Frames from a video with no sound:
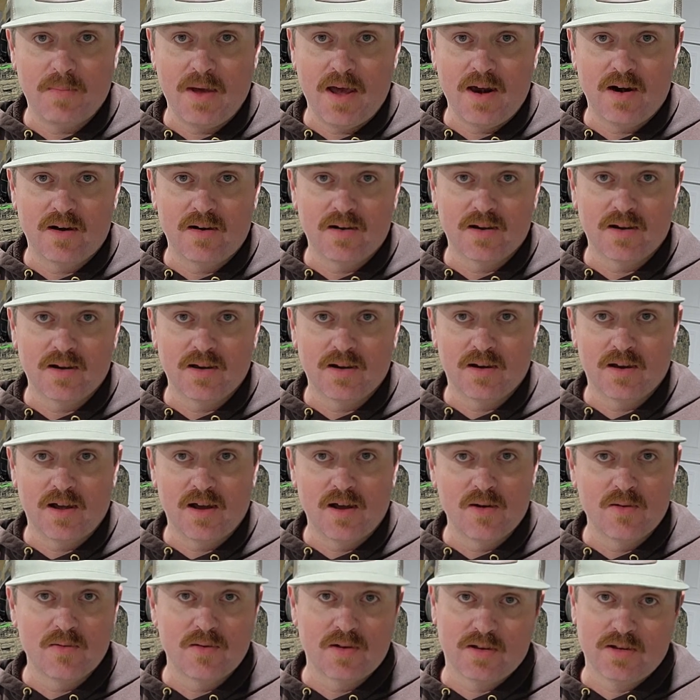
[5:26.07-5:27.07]
battery get
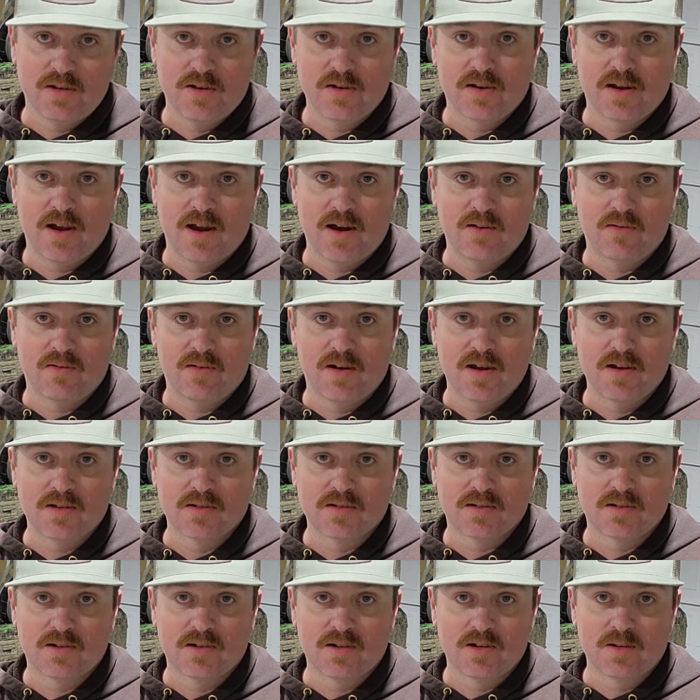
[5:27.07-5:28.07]
low and you can't raise
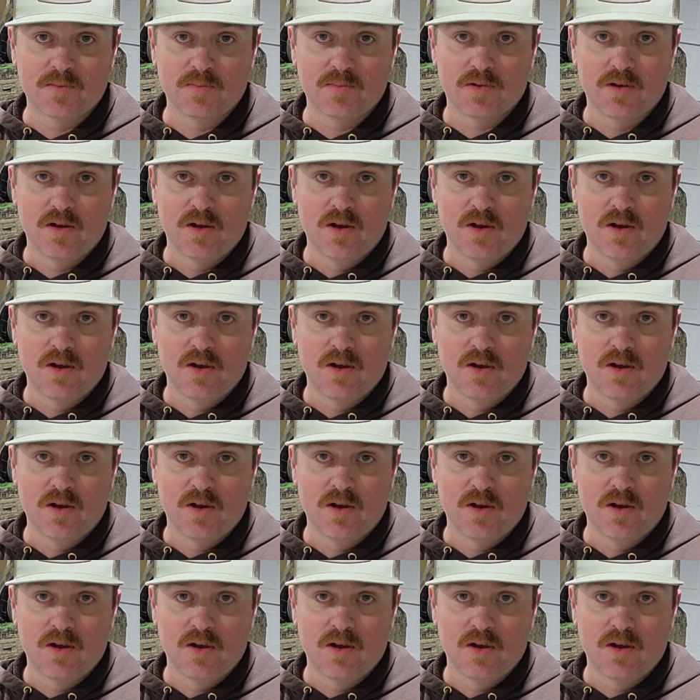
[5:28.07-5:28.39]
it up,